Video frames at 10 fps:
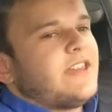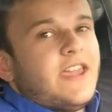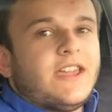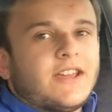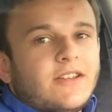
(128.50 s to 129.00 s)

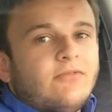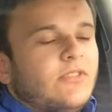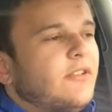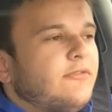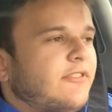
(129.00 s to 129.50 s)
think
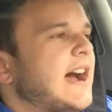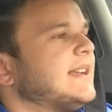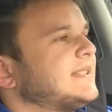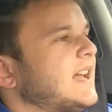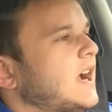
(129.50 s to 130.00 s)
the
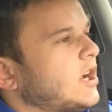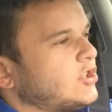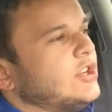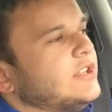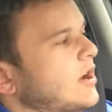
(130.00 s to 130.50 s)
Fast saga
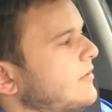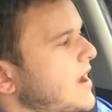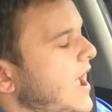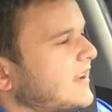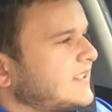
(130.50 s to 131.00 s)
should go
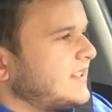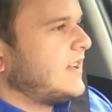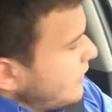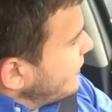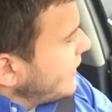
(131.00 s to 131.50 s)
next?
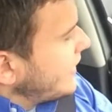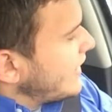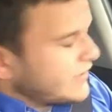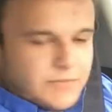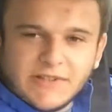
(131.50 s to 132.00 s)
Where
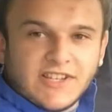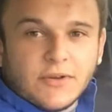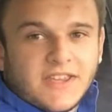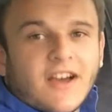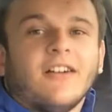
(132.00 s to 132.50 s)
else but
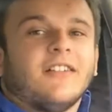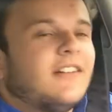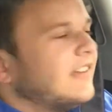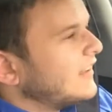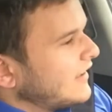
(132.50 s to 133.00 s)
Tokyo?
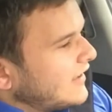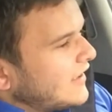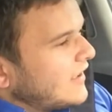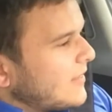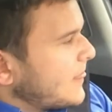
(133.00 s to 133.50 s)

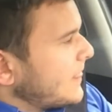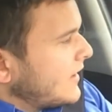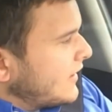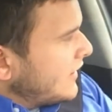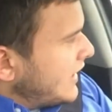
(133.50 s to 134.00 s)

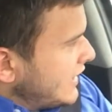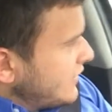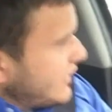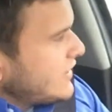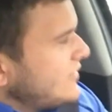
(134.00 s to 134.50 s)
I
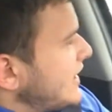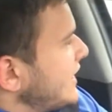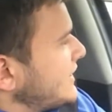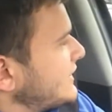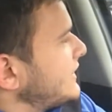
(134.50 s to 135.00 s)
know that you
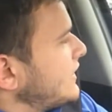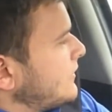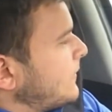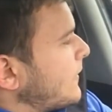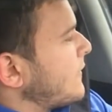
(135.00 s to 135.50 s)
guys,
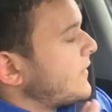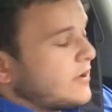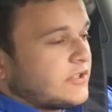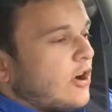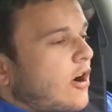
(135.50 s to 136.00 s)
for
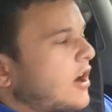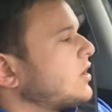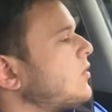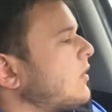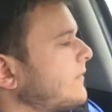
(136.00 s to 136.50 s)
those
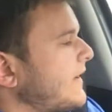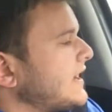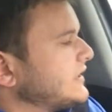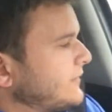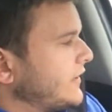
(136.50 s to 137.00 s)
hardcore
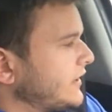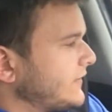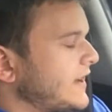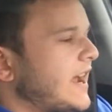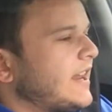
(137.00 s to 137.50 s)
Fast and
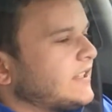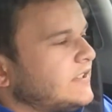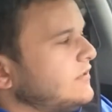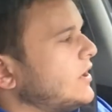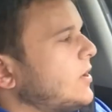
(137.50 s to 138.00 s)
Furious
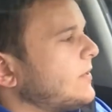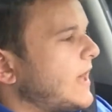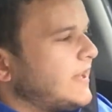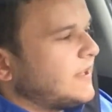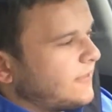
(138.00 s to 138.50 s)
fanatics, you know
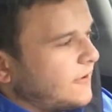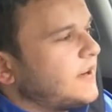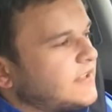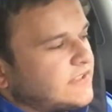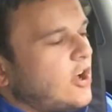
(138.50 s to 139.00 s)
that in the
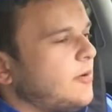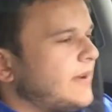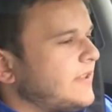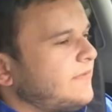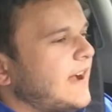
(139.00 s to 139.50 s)
third
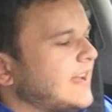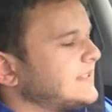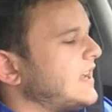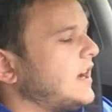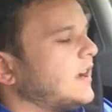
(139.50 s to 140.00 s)
installment of the
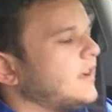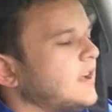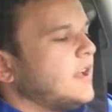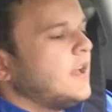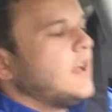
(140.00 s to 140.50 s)
Fast saga,